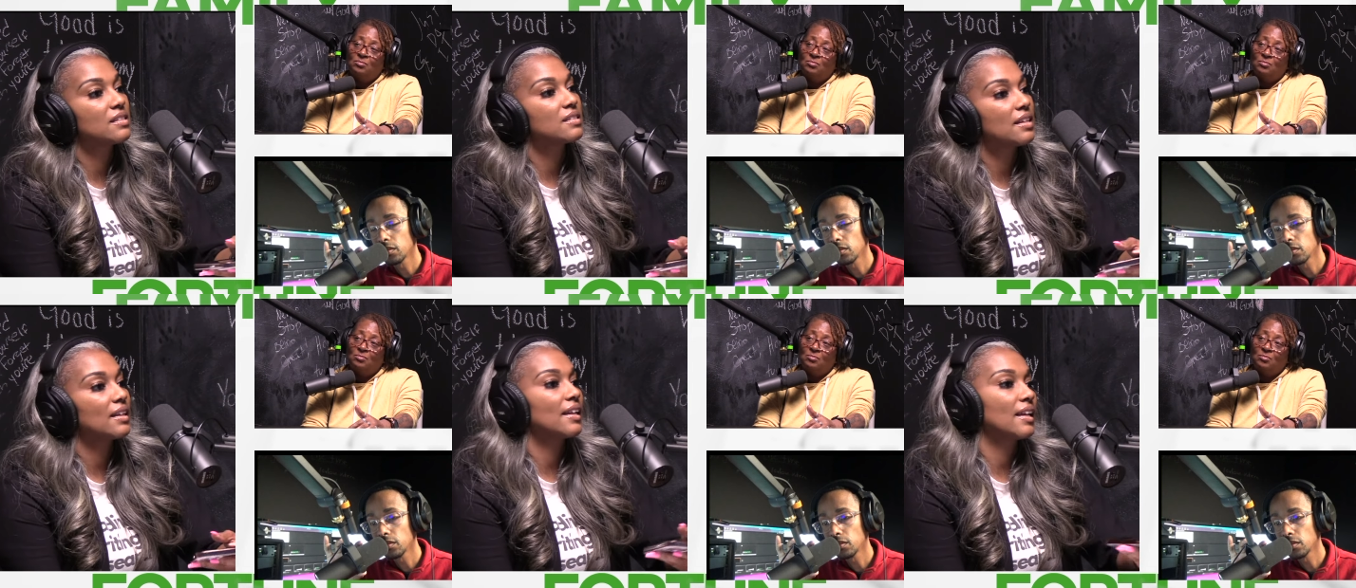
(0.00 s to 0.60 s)

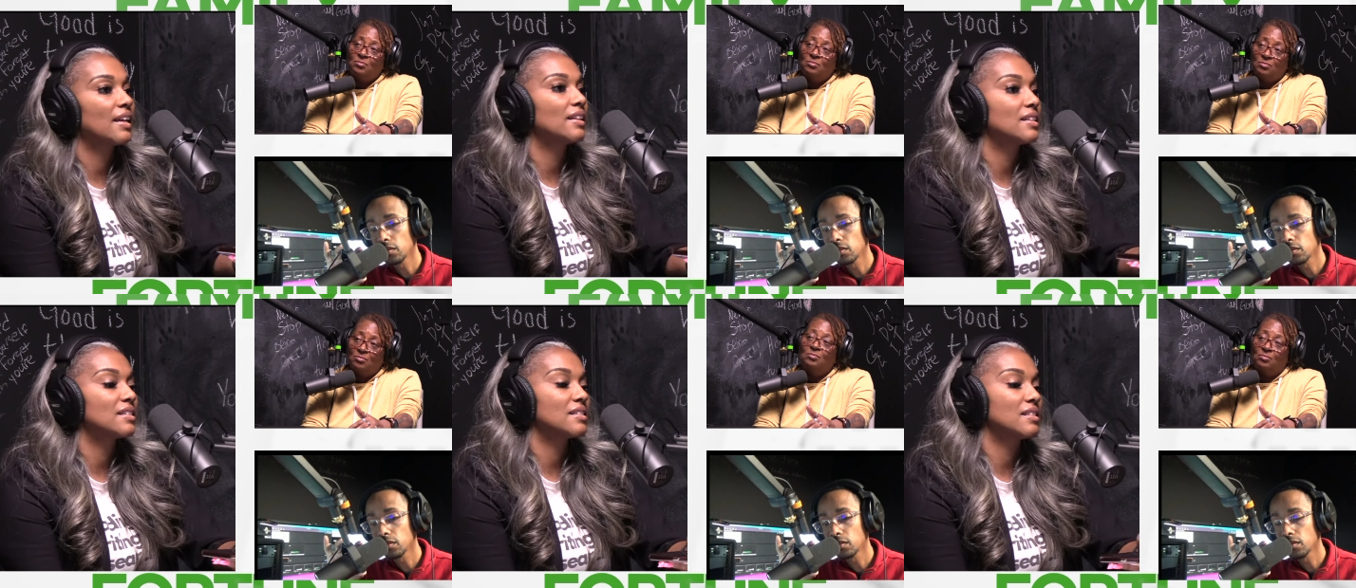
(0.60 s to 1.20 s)
Speaker 1: say that hey,
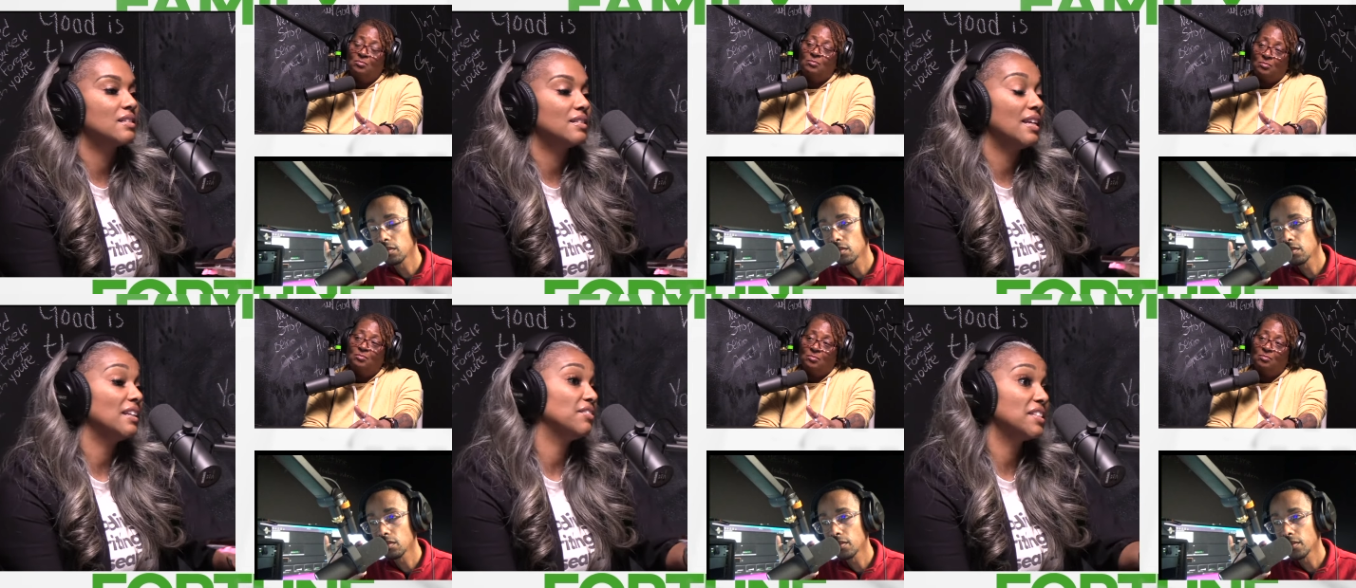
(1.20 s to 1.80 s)
this is the
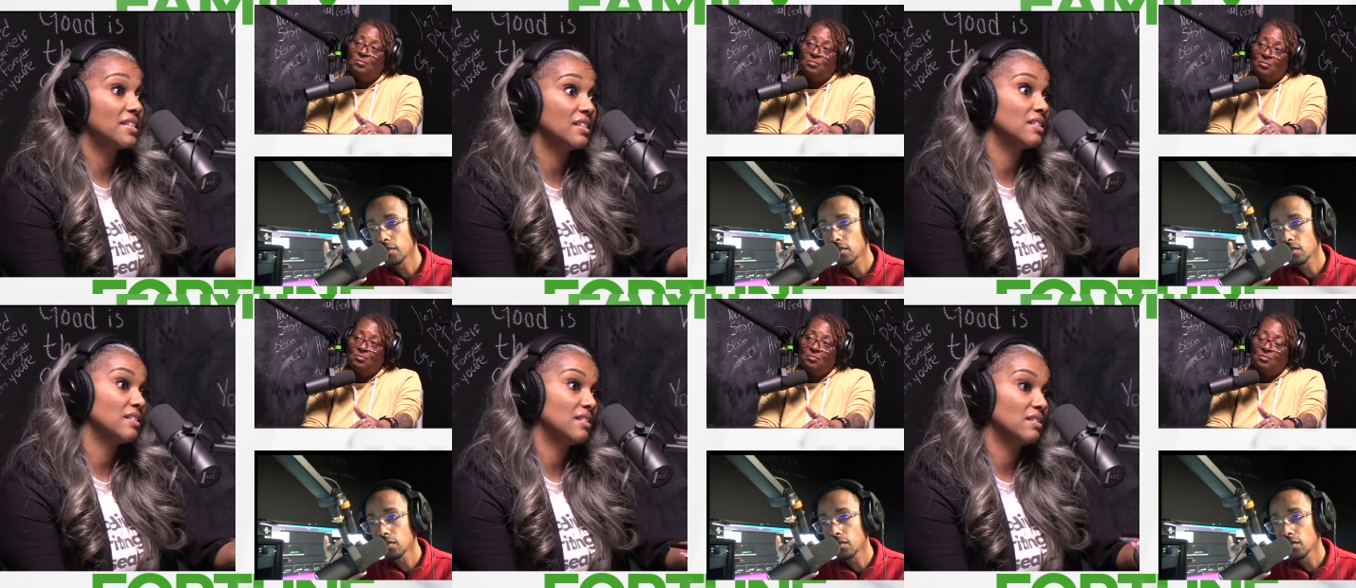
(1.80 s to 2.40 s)
date of
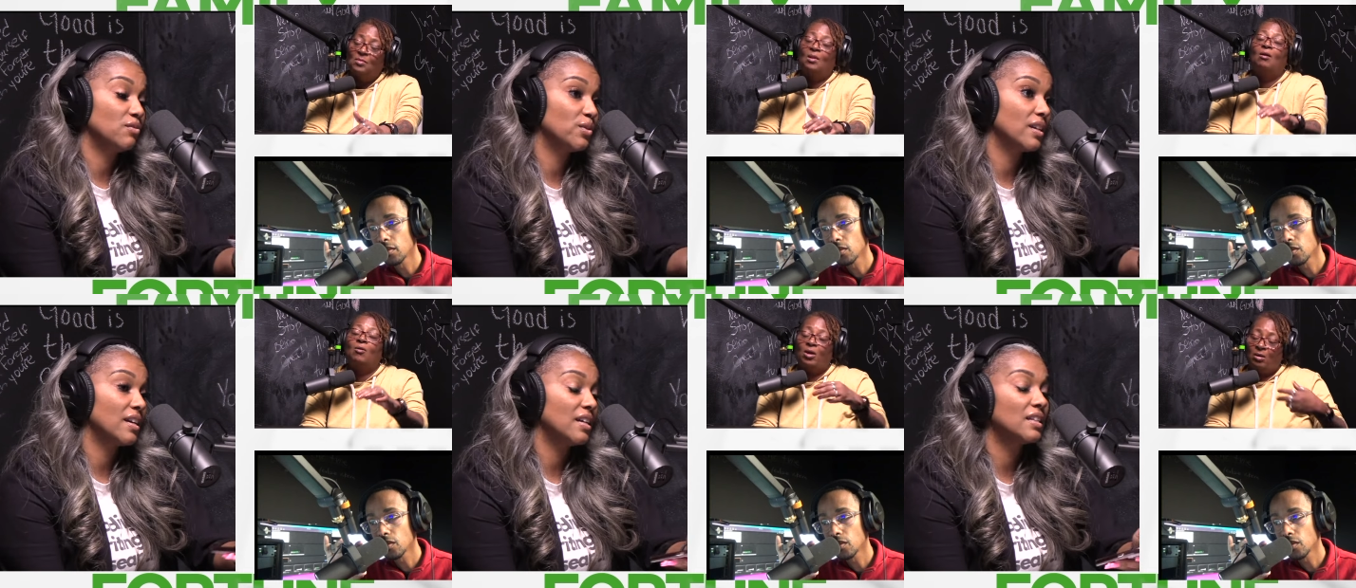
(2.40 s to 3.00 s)
intent for the
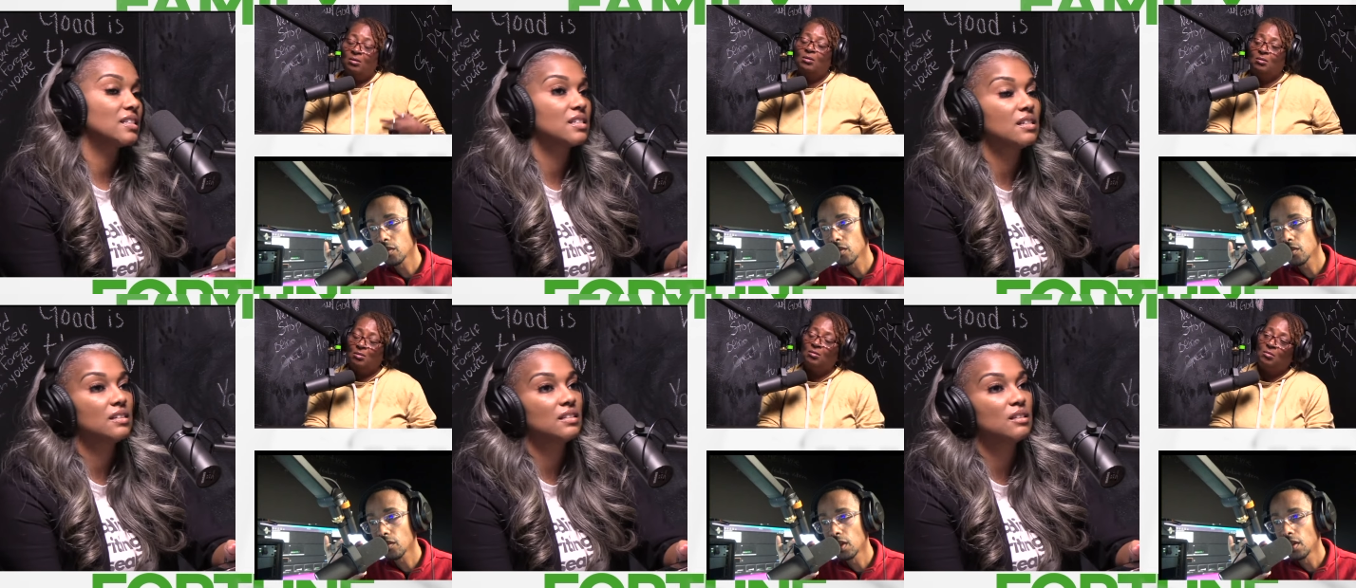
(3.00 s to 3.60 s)
okay. college.
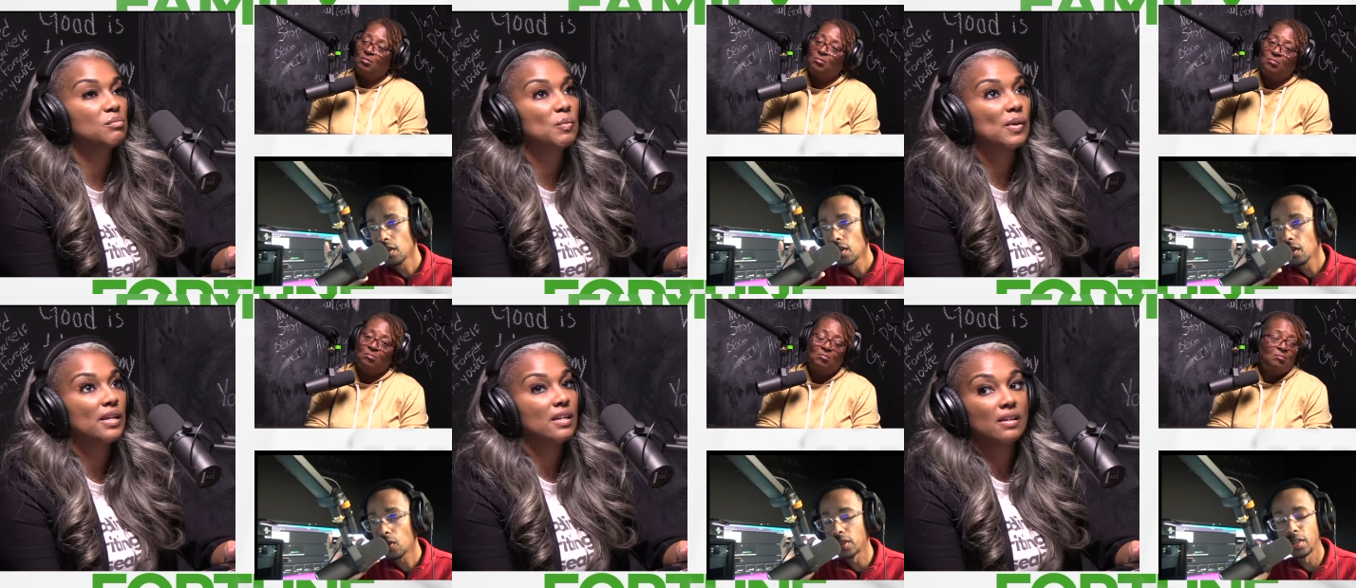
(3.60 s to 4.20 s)
Um,
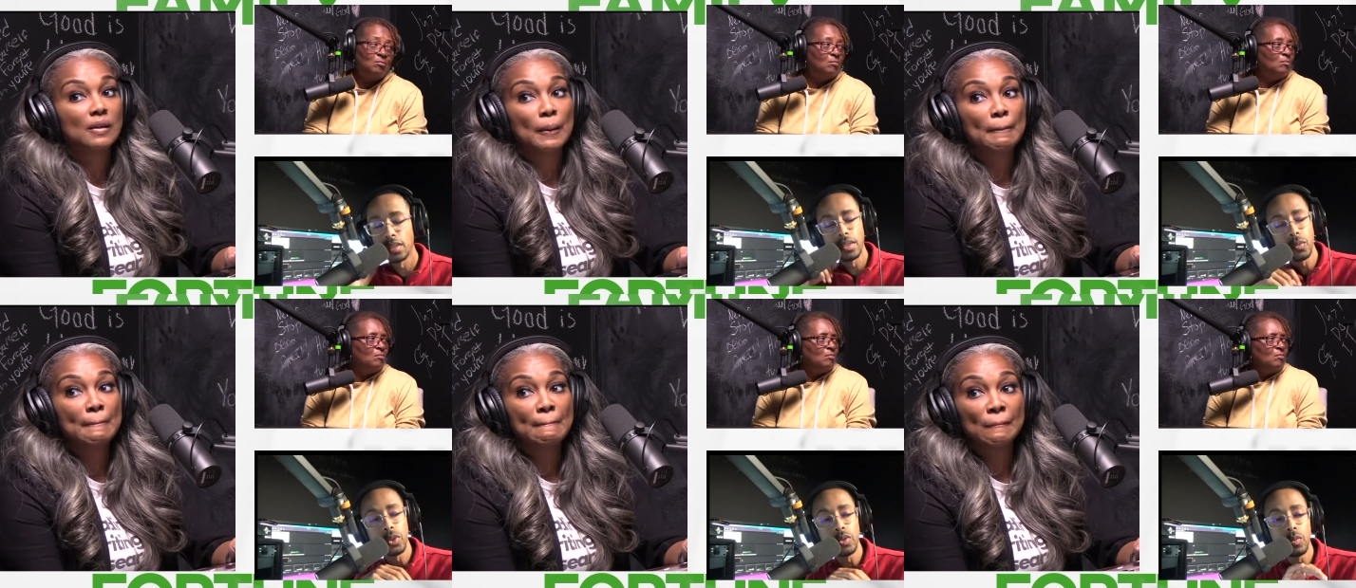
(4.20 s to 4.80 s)
Speaker 2: Question:
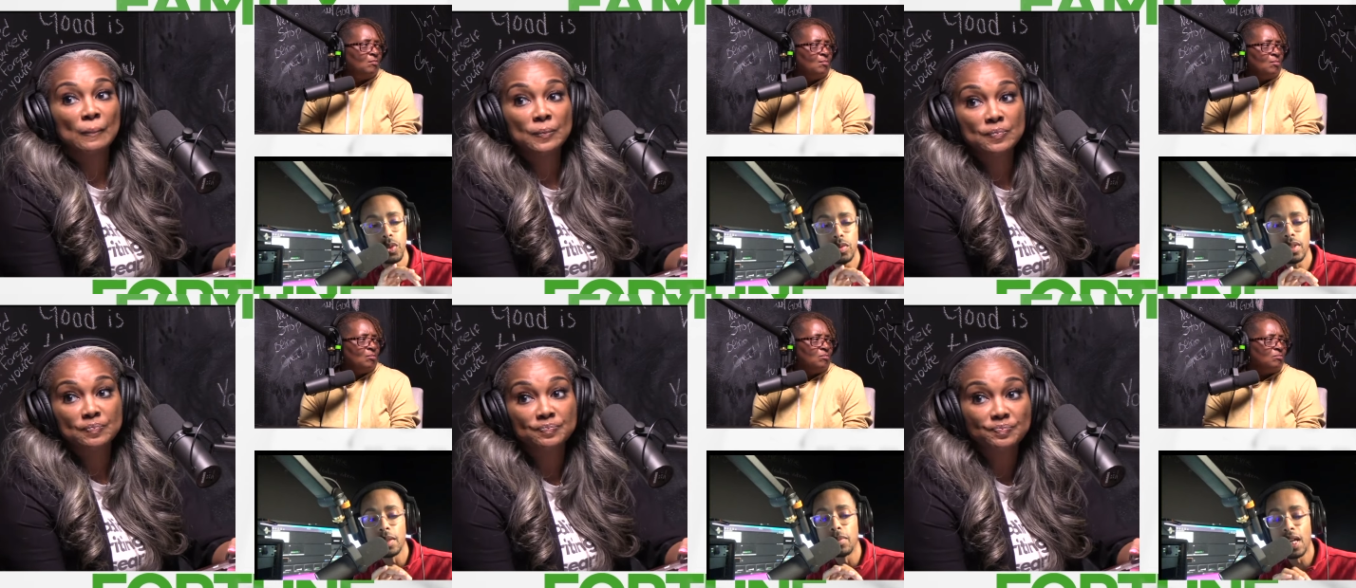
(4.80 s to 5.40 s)
when you, when you,
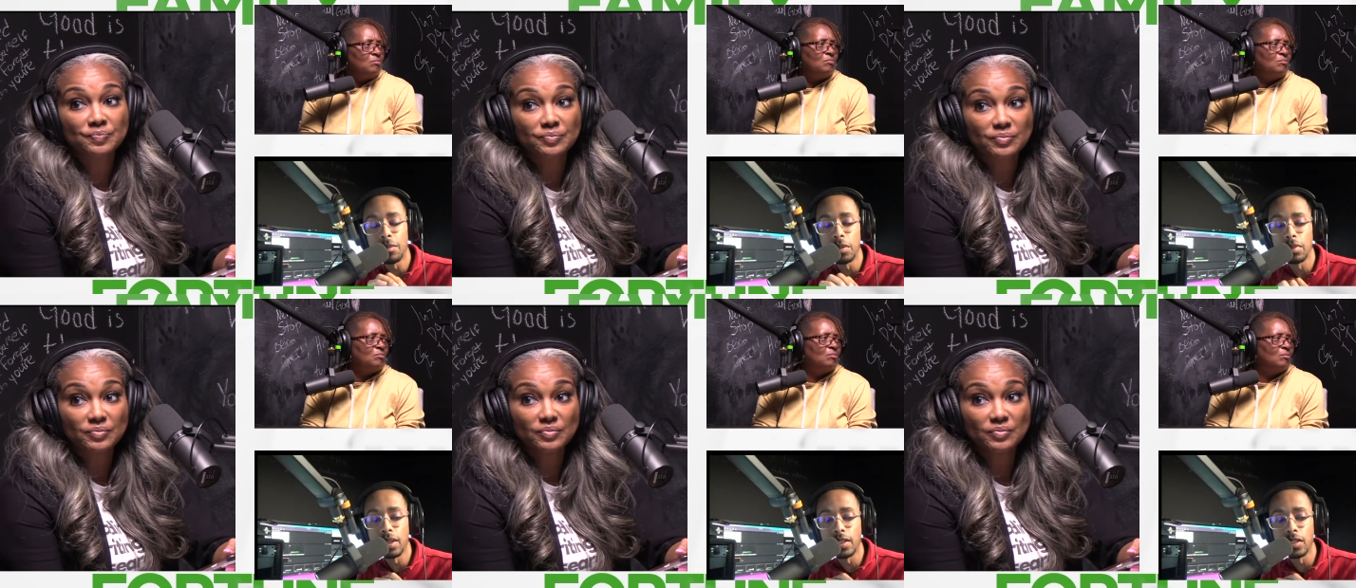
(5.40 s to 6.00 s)
say payment
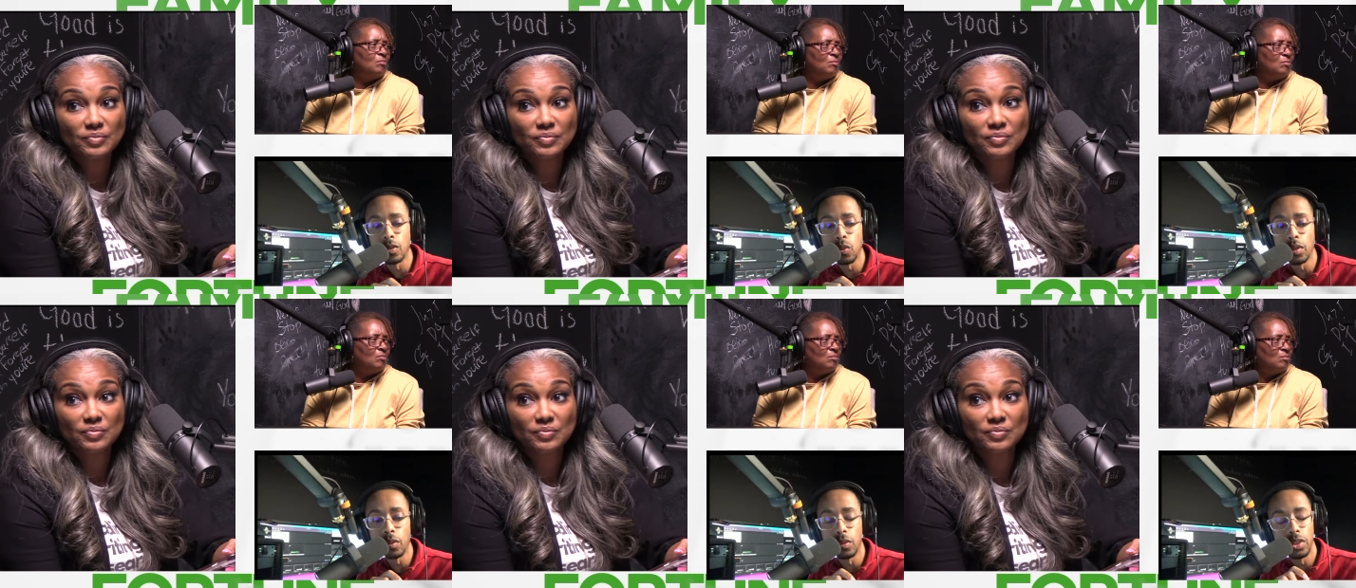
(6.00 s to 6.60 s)
plans, what,
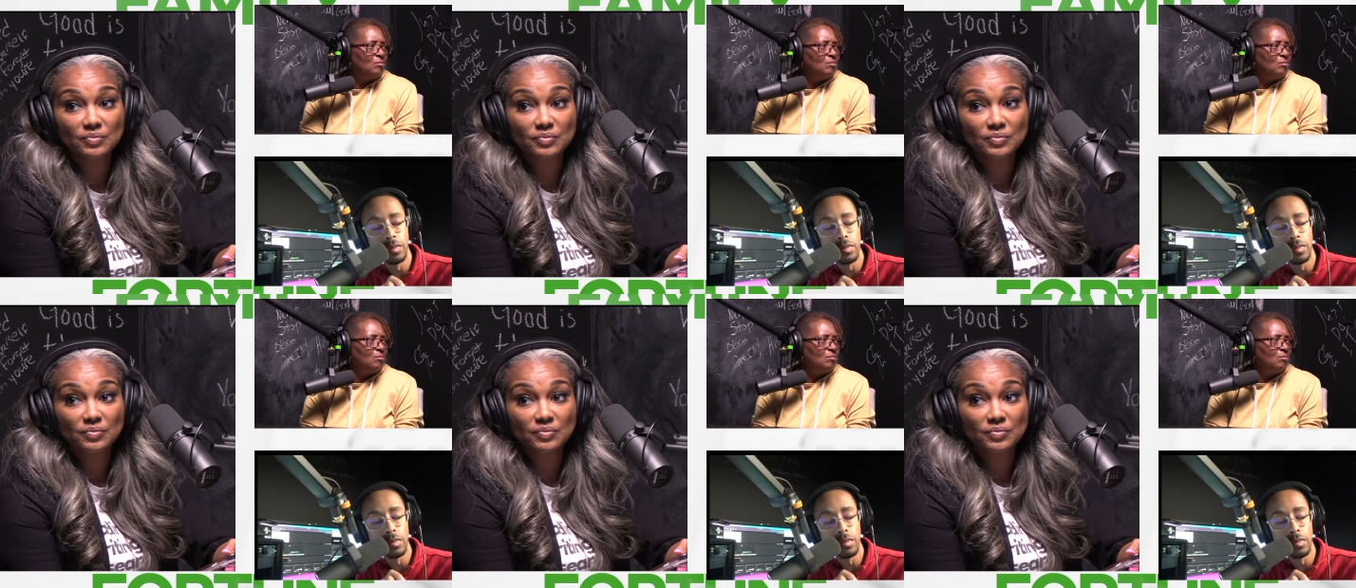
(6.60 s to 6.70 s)
what do you